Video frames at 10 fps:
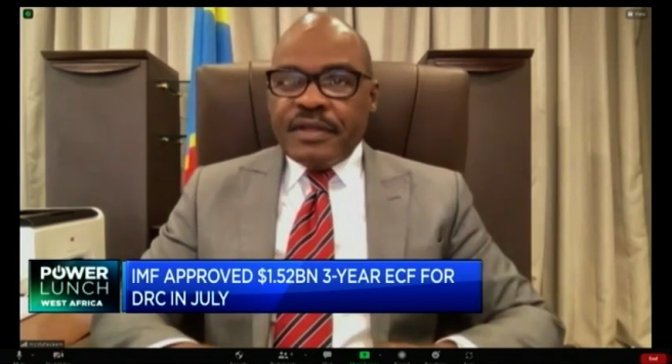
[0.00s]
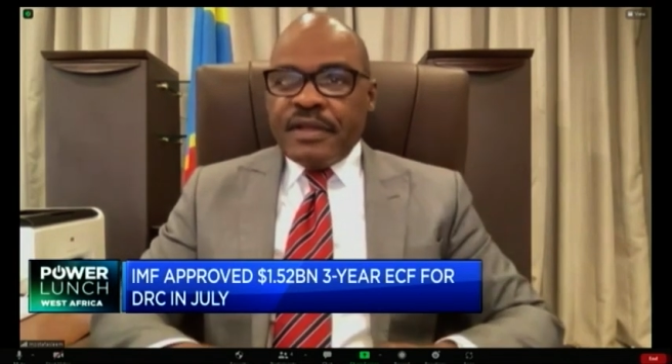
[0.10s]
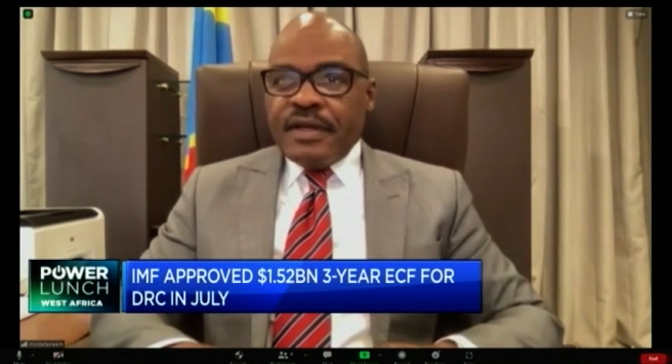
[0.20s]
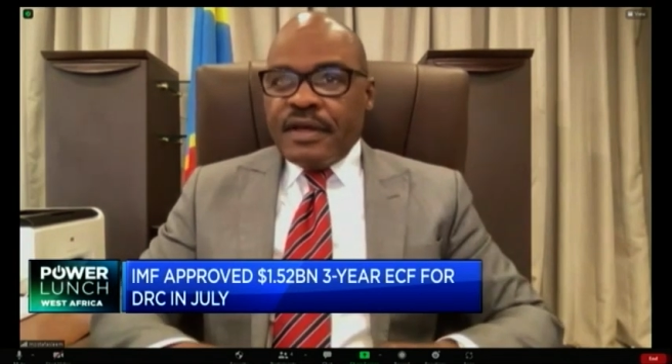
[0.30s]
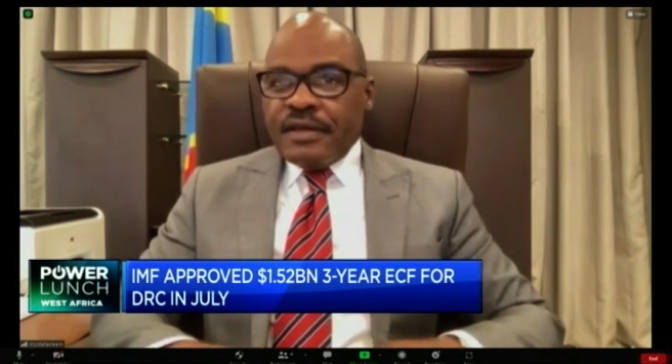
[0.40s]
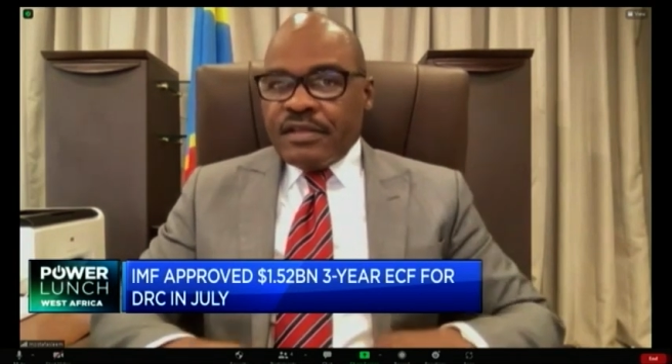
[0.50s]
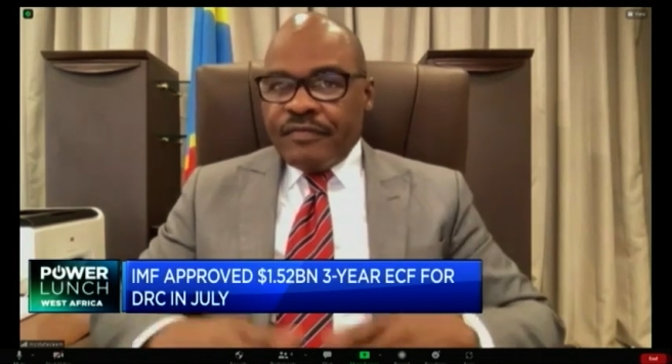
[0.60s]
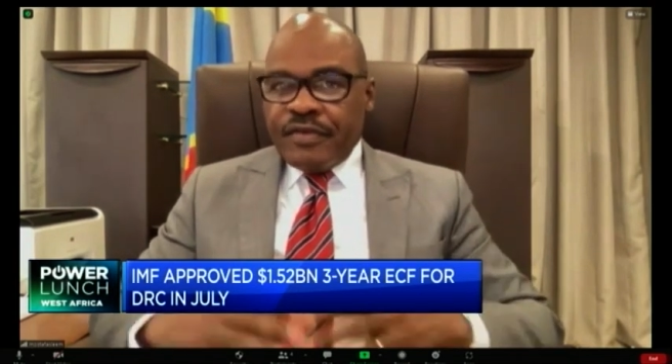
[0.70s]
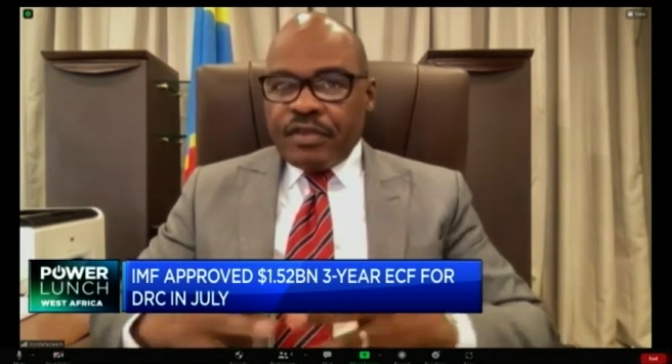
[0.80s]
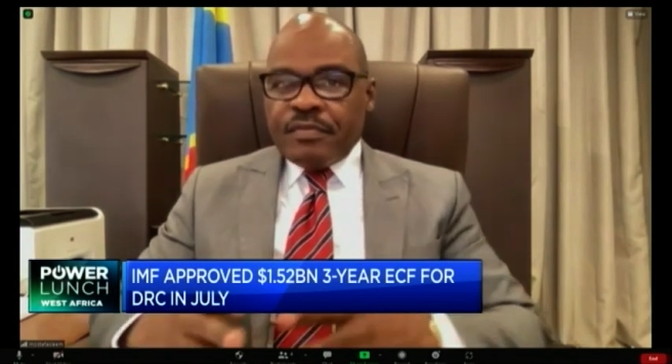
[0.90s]
And this
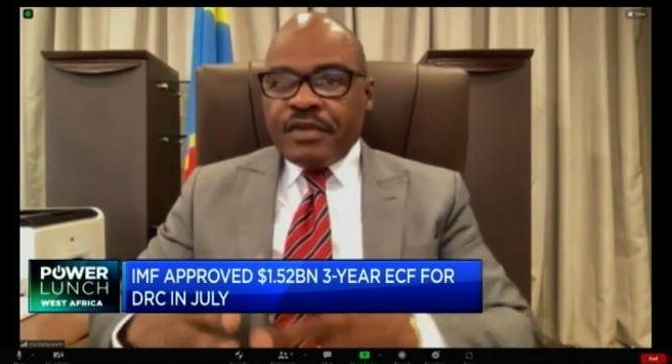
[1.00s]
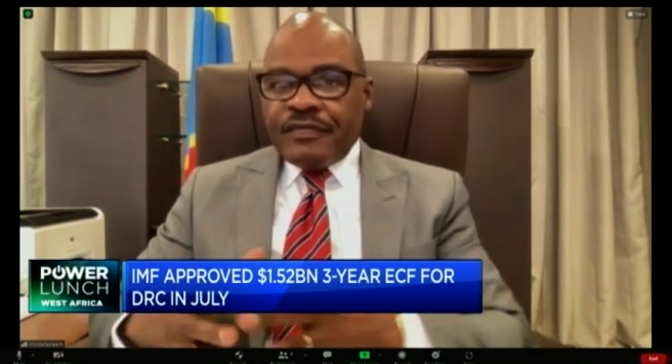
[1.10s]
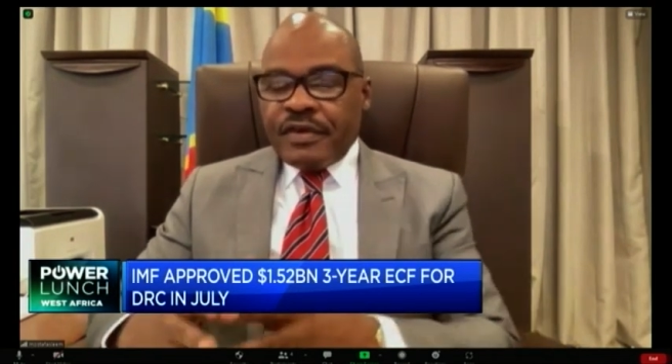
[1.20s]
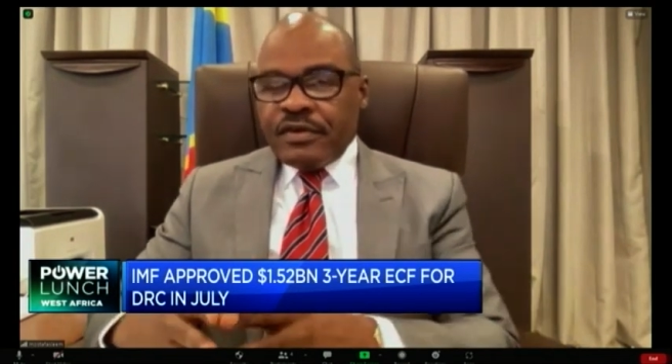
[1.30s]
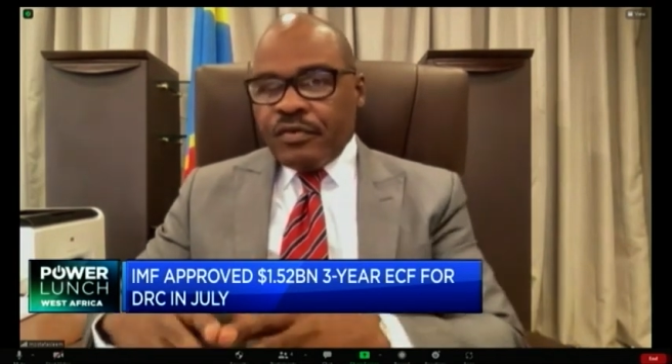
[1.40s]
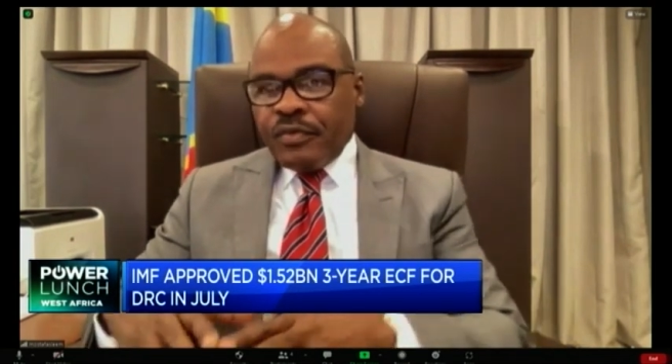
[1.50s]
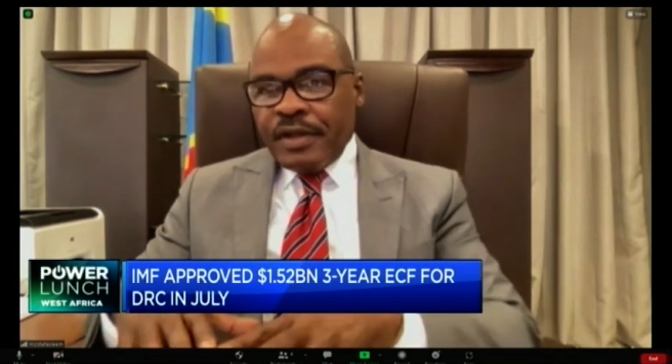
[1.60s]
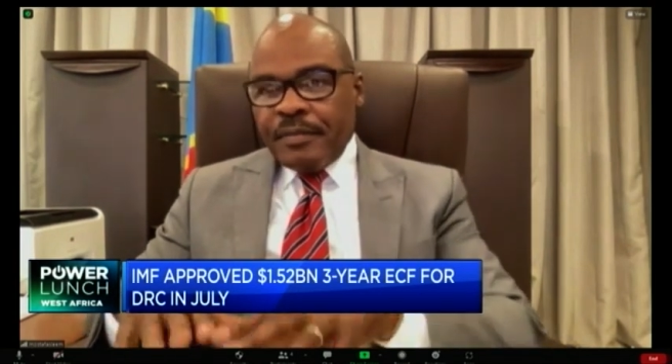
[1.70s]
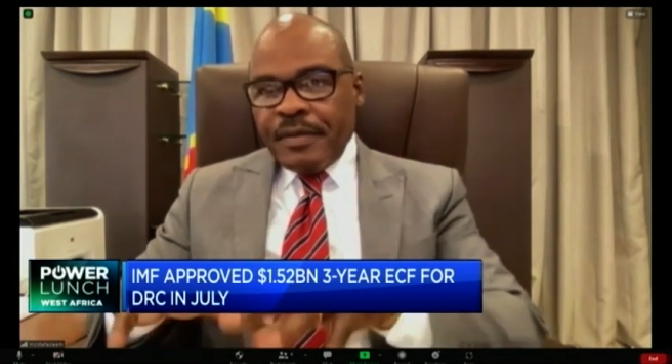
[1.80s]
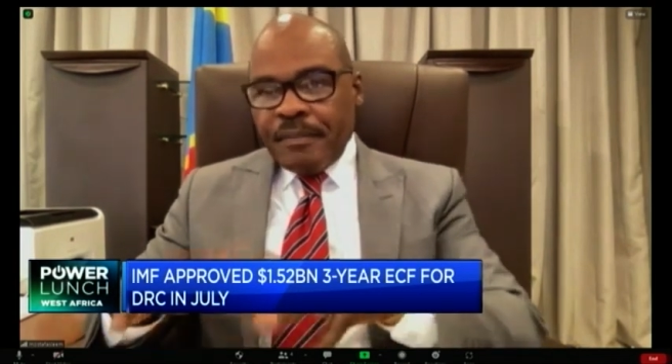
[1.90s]
investment fund will
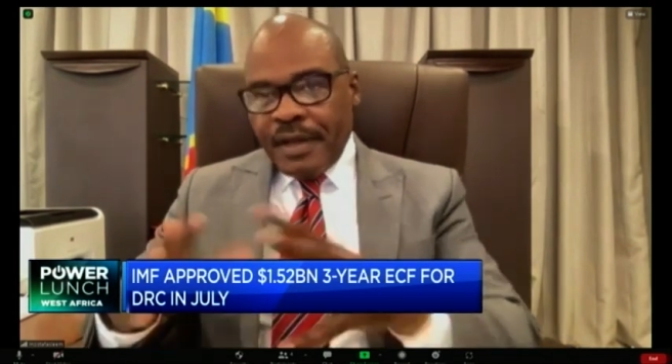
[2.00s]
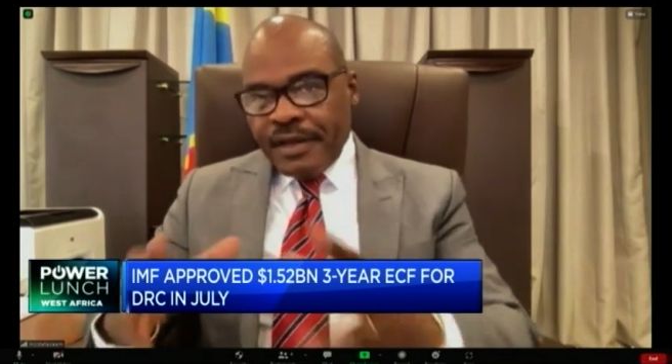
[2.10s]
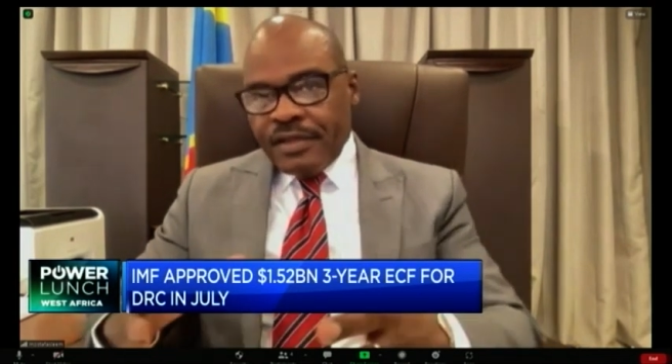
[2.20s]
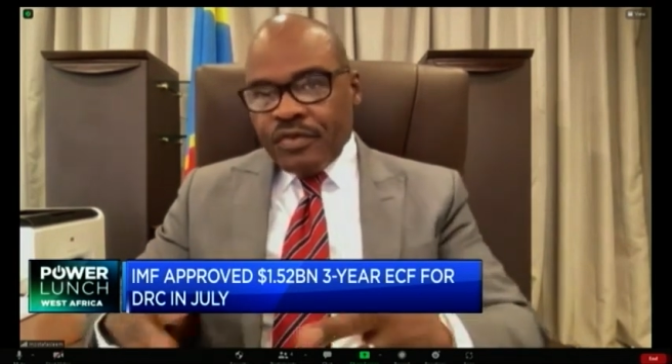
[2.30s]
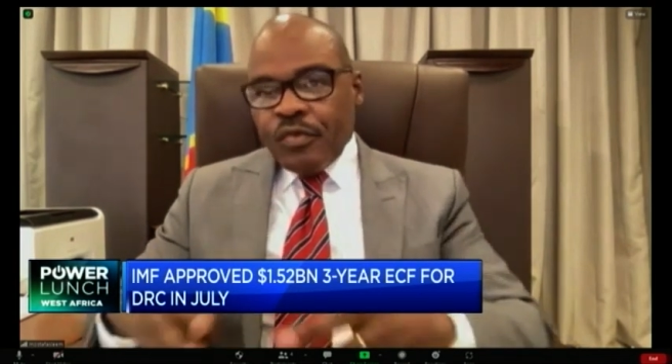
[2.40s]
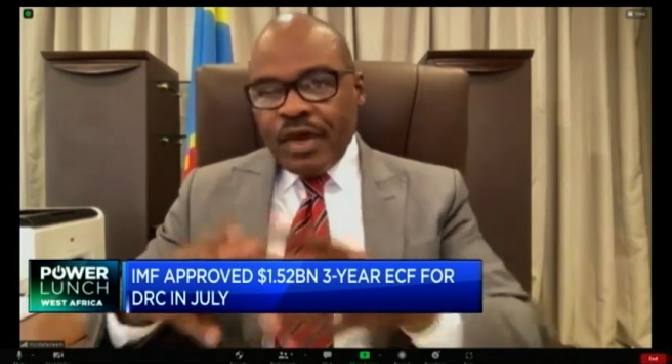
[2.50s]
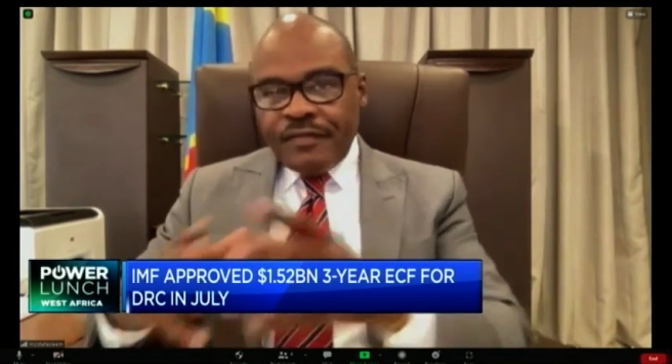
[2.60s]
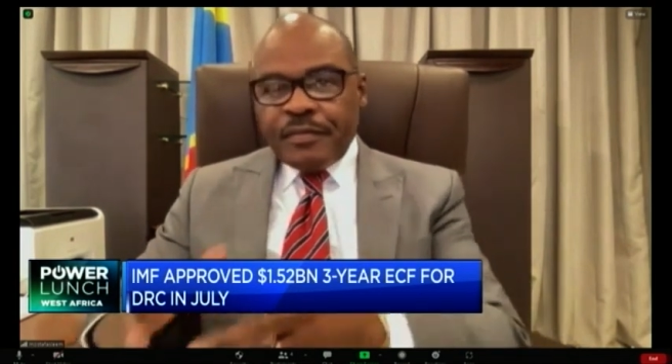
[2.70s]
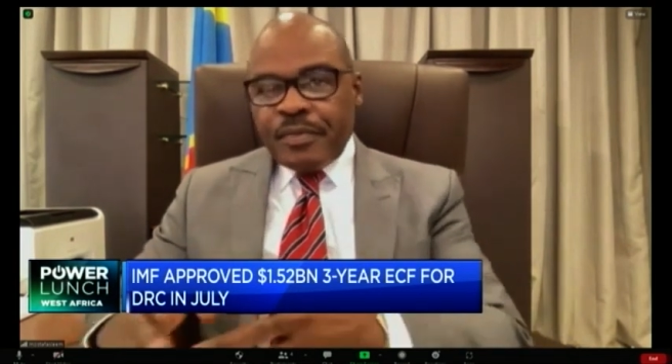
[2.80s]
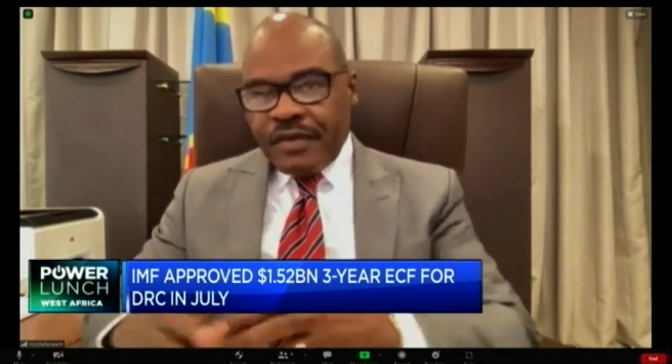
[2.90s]
be managed with
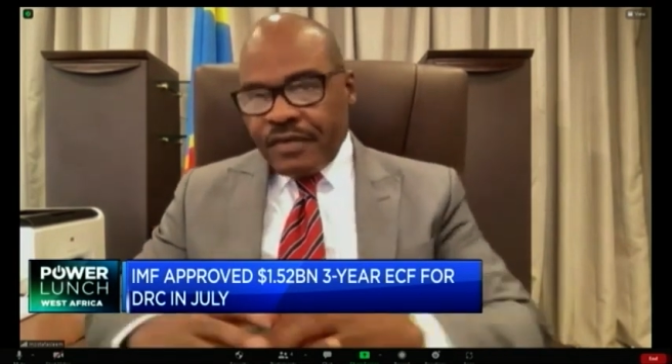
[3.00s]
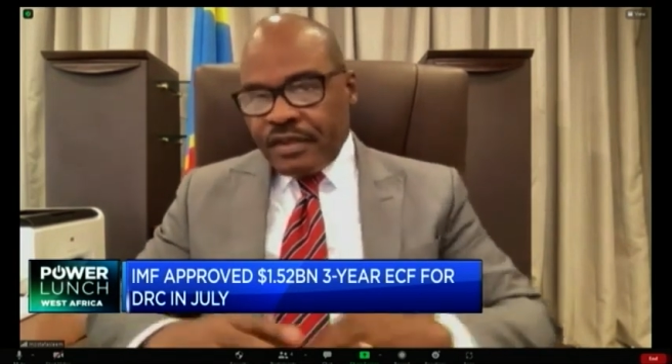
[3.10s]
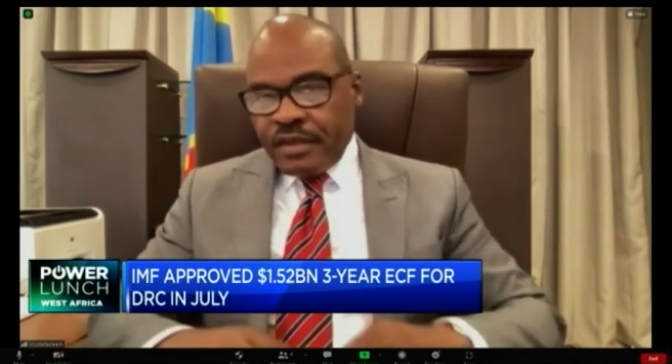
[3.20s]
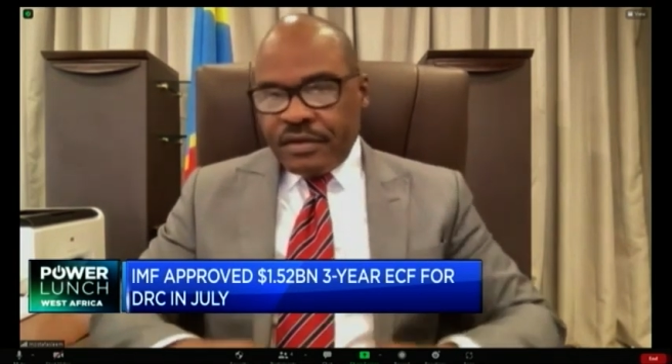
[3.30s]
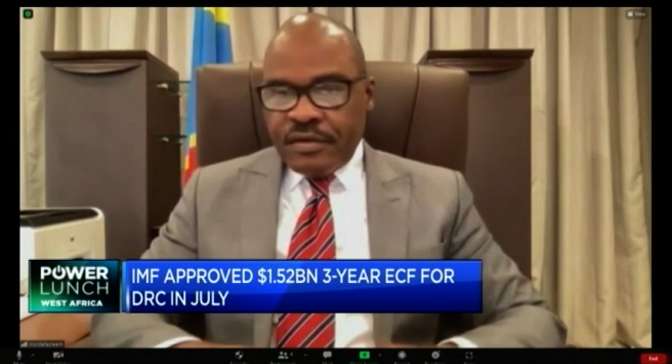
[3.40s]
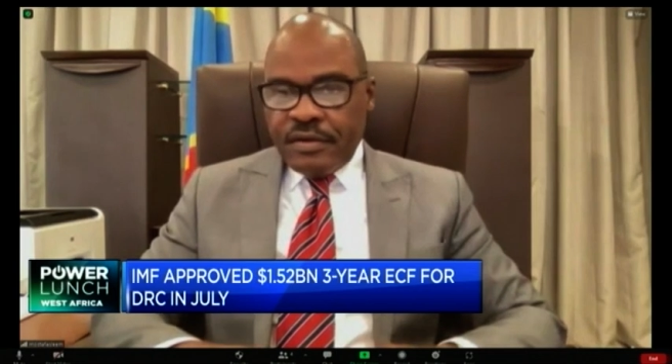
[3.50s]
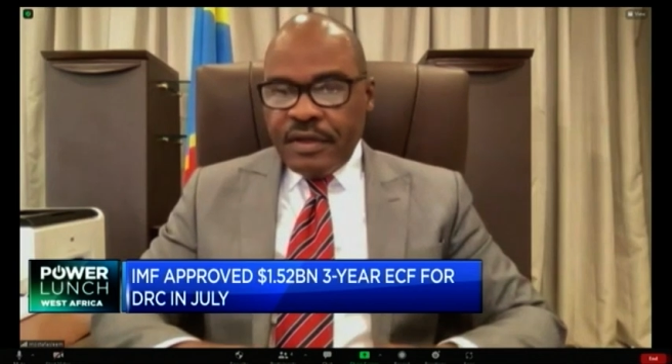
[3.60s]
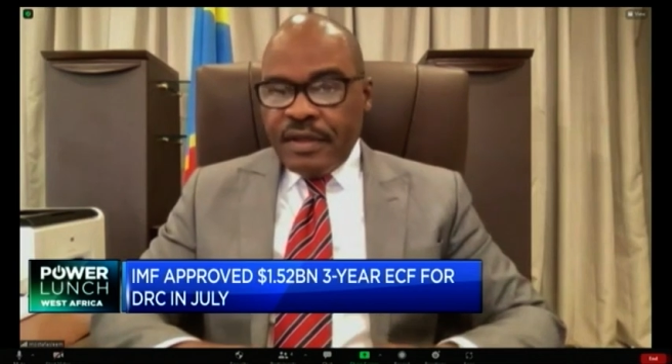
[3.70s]
the private sector